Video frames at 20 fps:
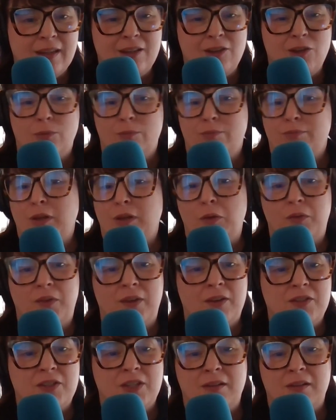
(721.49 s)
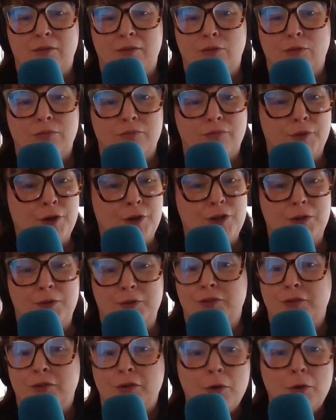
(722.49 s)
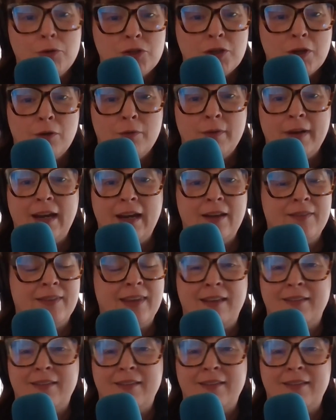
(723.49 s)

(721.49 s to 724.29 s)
Can you use it to reduce no-show rates,